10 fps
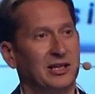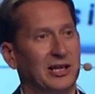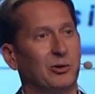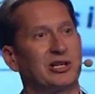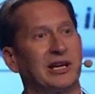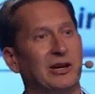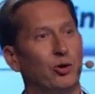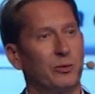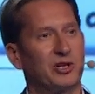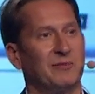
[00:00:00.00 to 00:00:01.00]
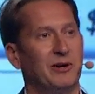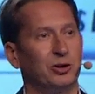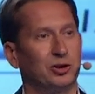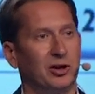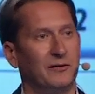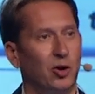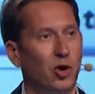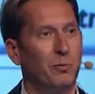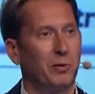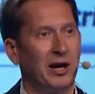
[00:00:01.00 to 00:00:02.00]
there was an enormous amount of
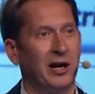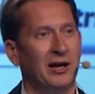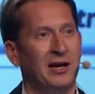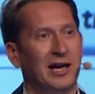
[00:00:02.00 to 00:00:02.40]
hoopla